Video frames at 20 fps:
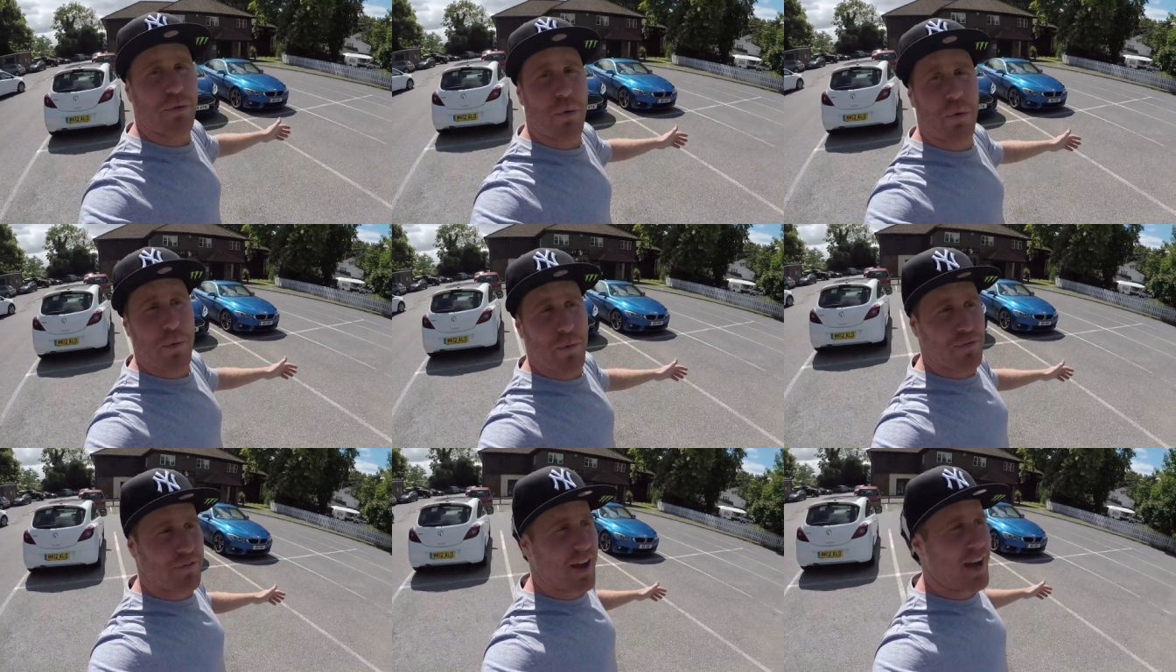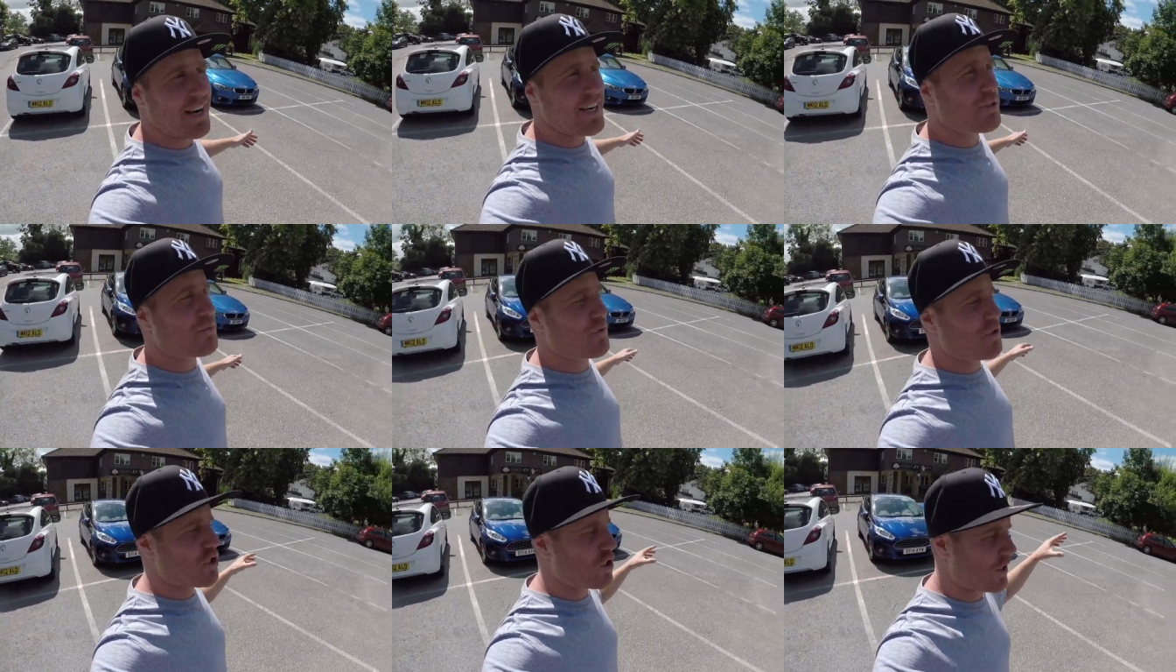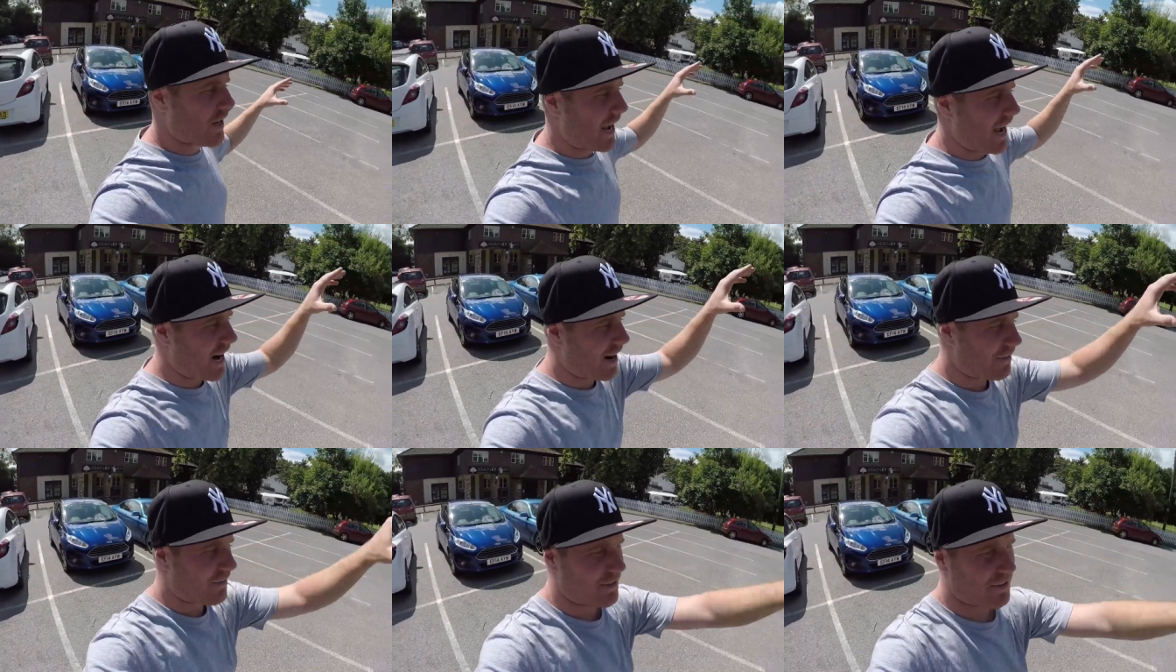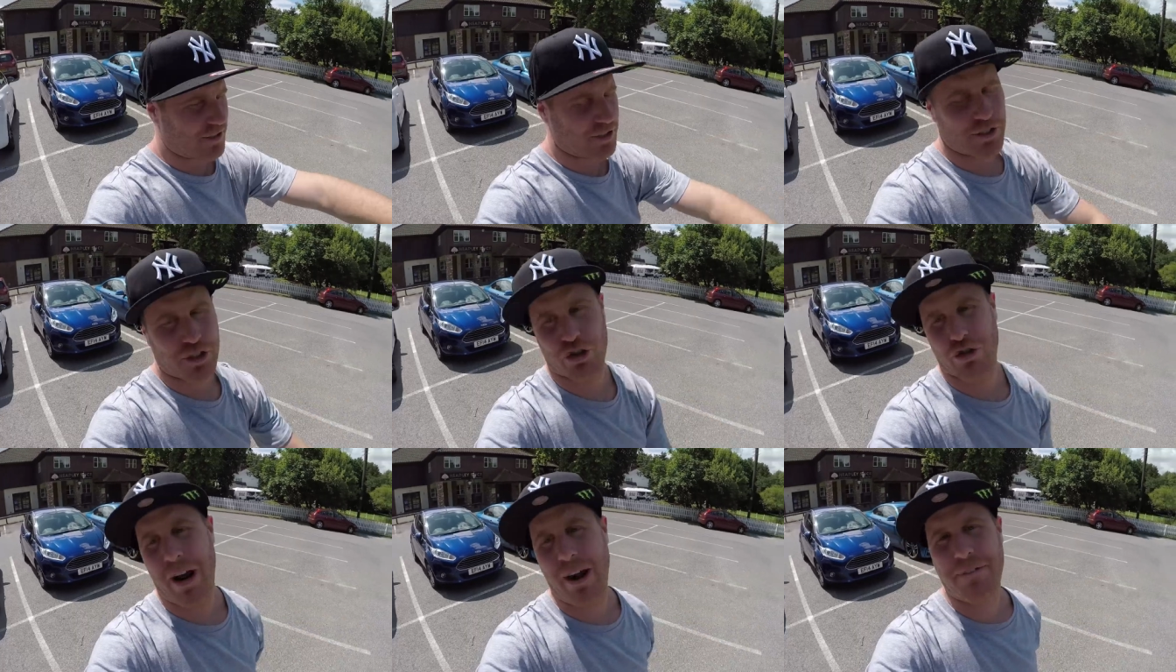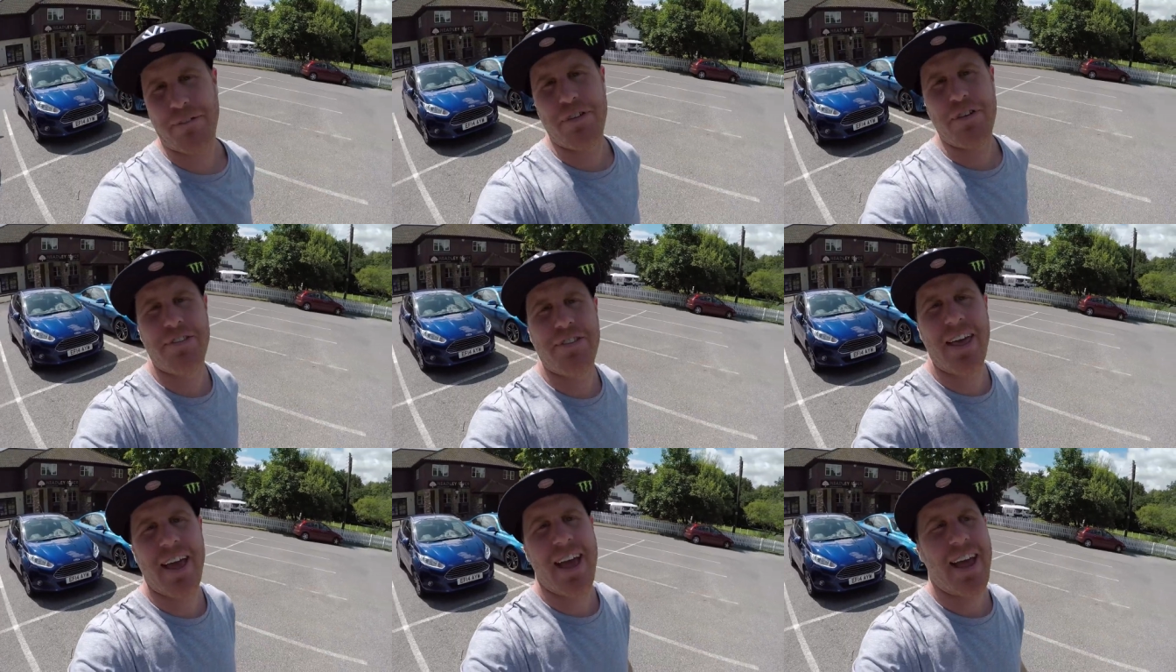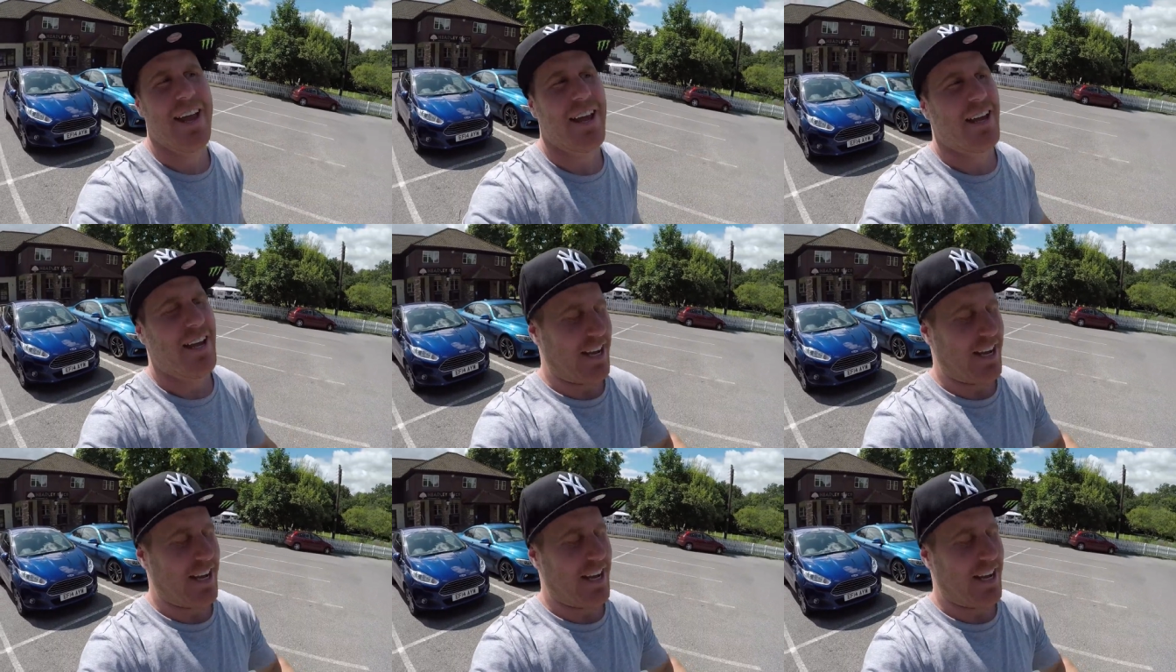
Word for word: what we've done is we took it out at Stratford there.